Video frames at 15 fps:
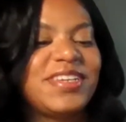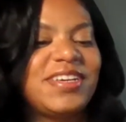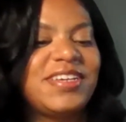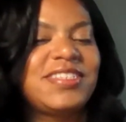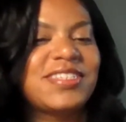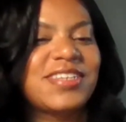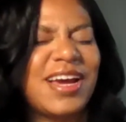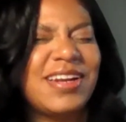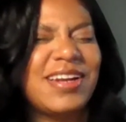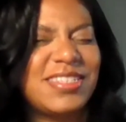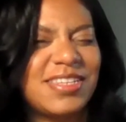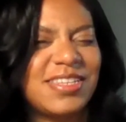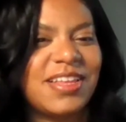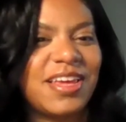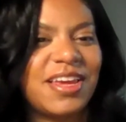it's kind of
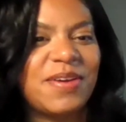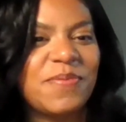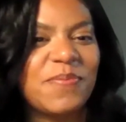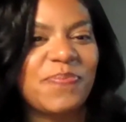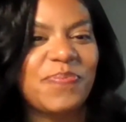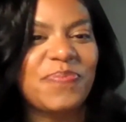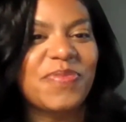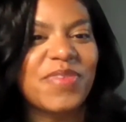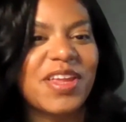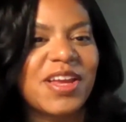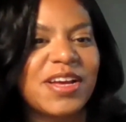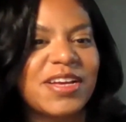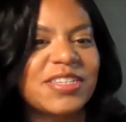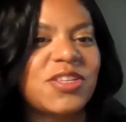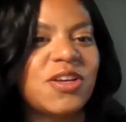silly.
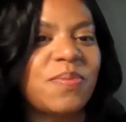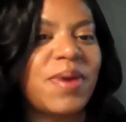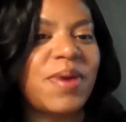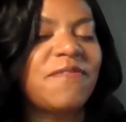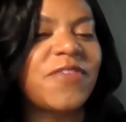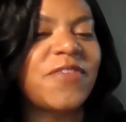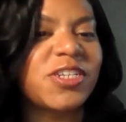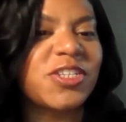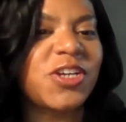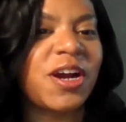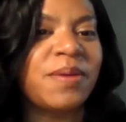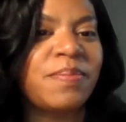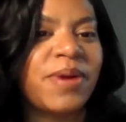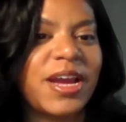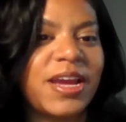Mm. So my first
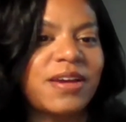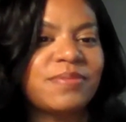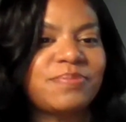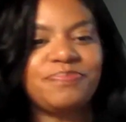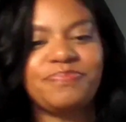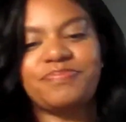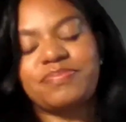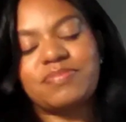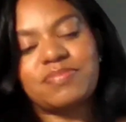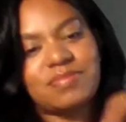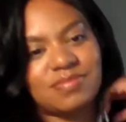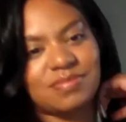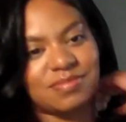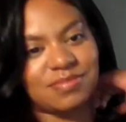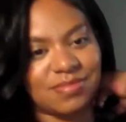heartbreak,
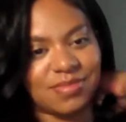mm.